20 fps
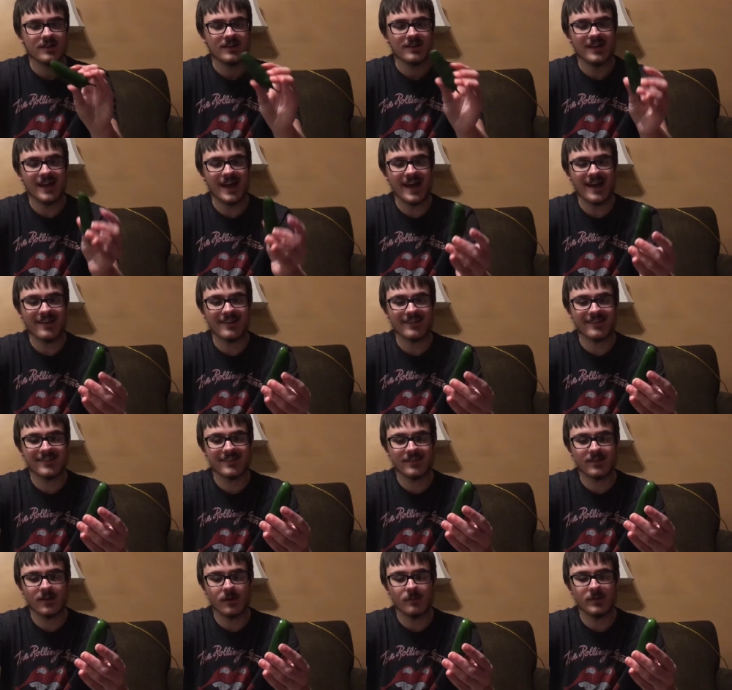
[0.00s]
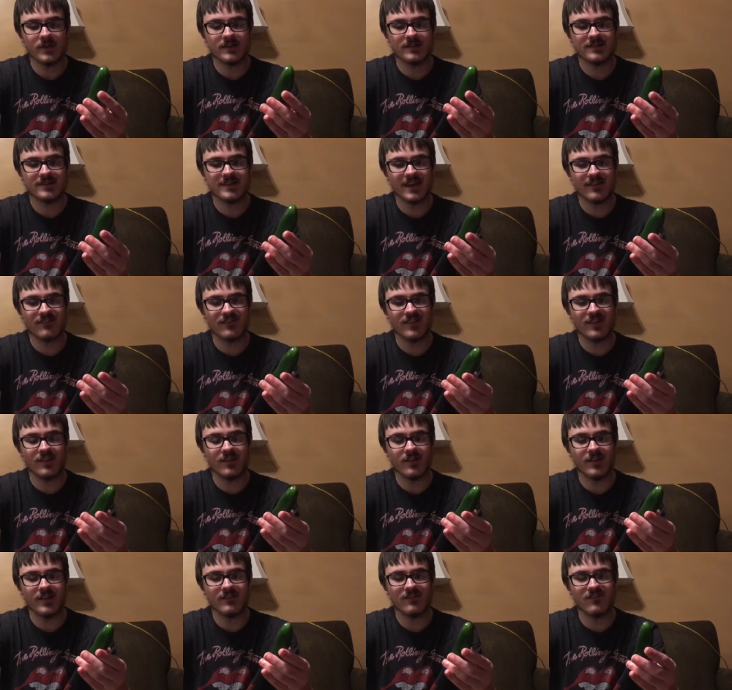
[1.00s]
yeah, this is gonna be
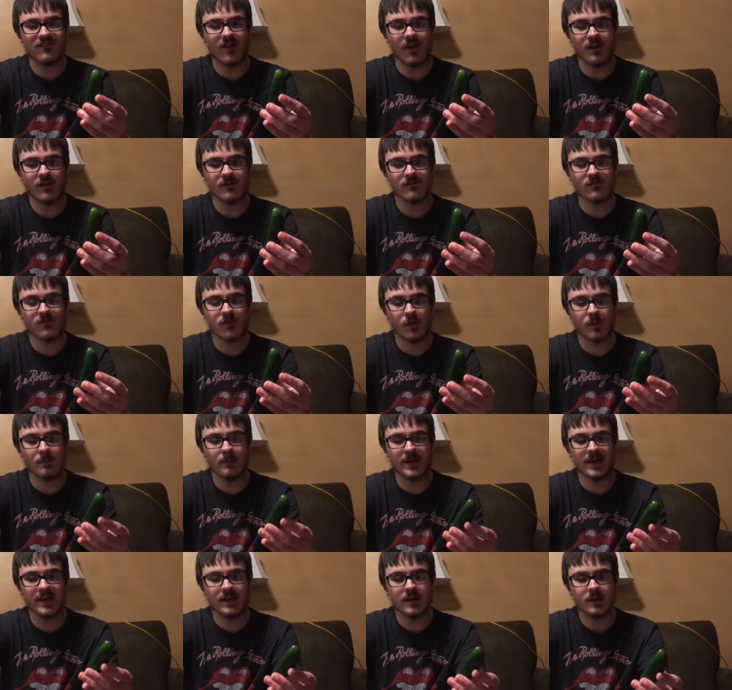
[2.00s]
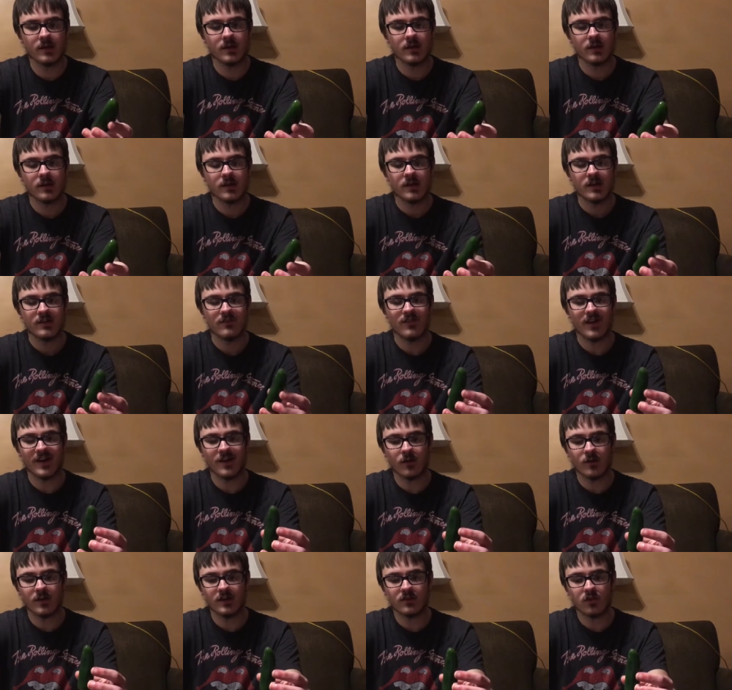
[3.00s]
definitely fun for me. If I
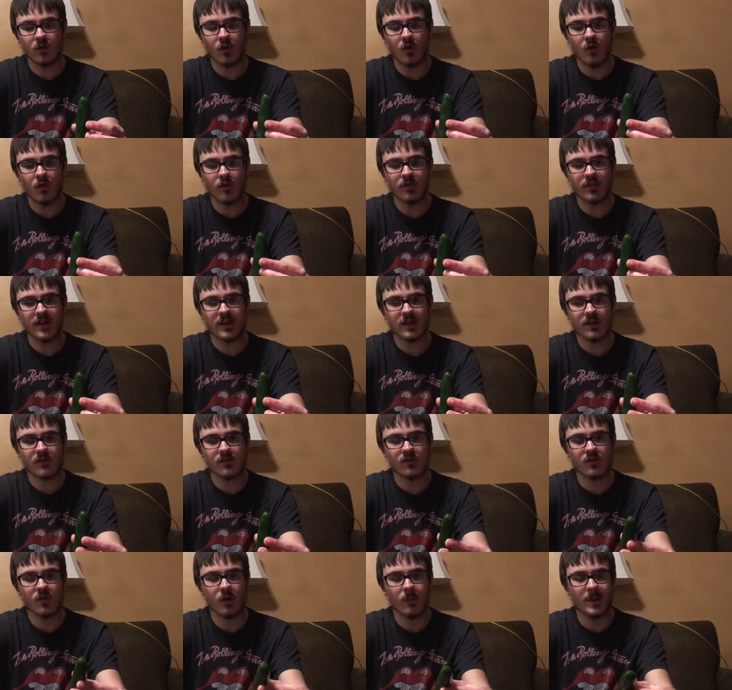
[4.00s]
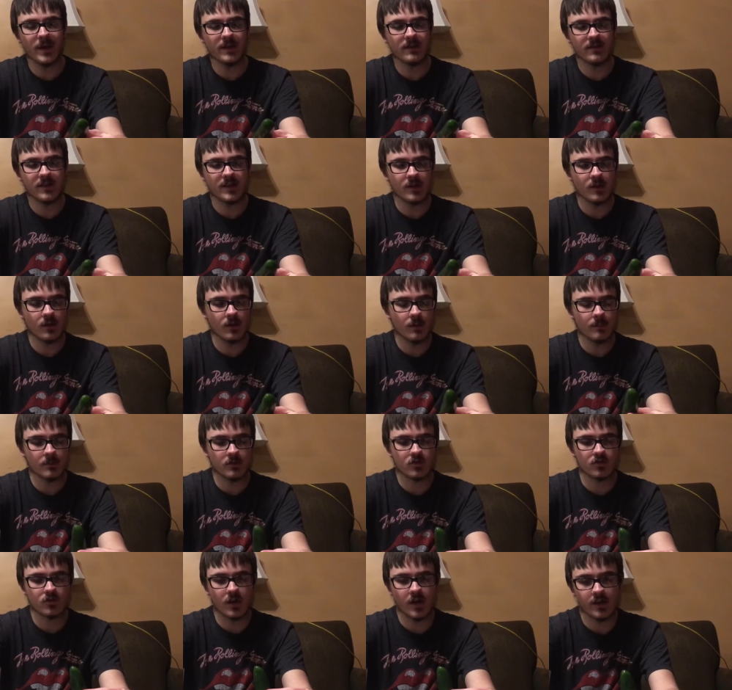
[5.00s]
don't eat the whole thing, it's no big deal. I'm gonna
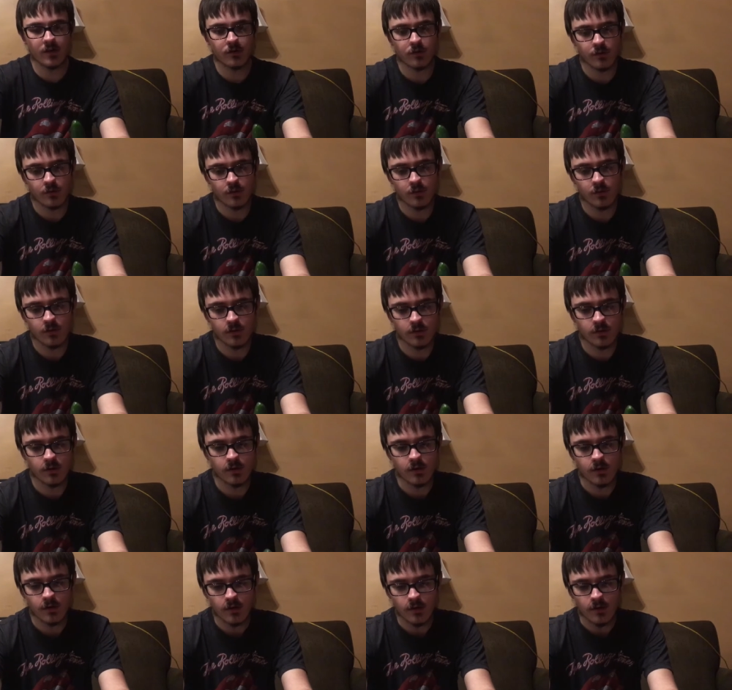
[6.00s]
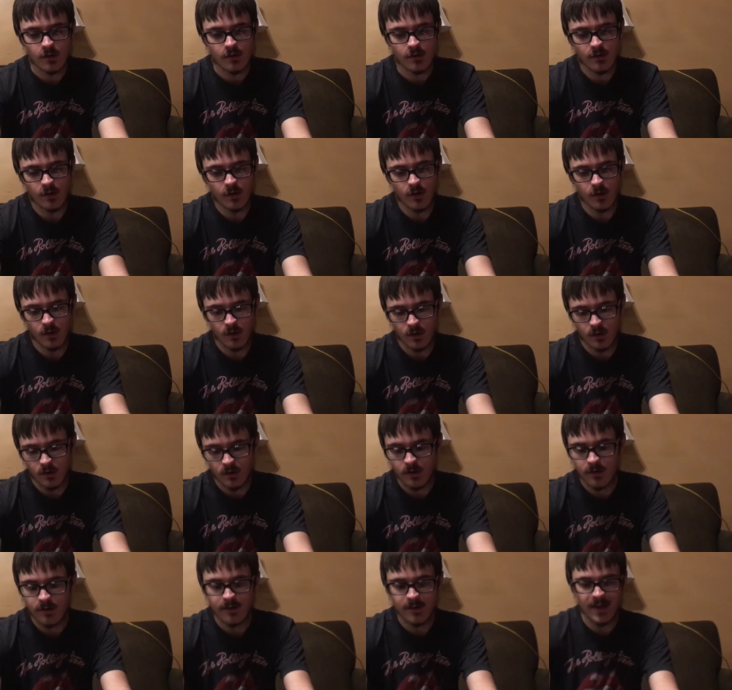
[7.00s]
try to.
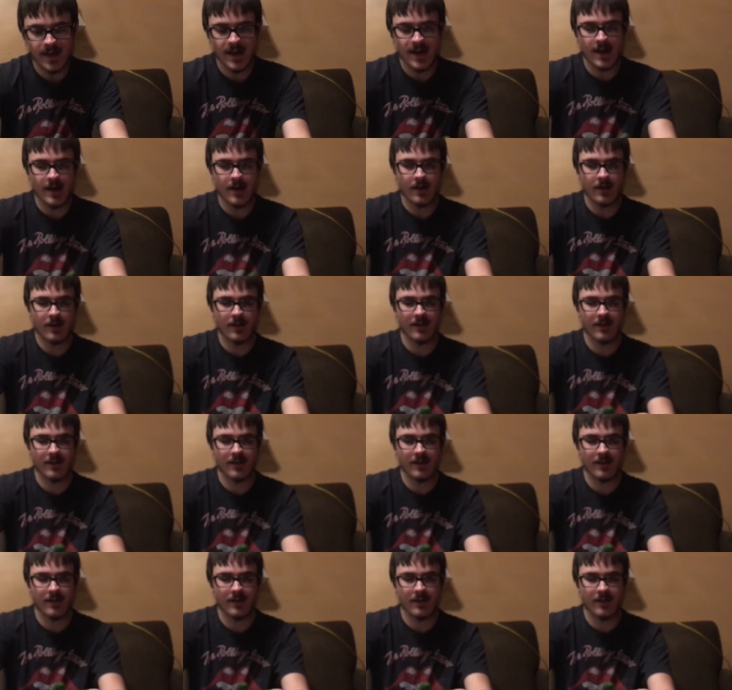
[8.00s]
So yeah,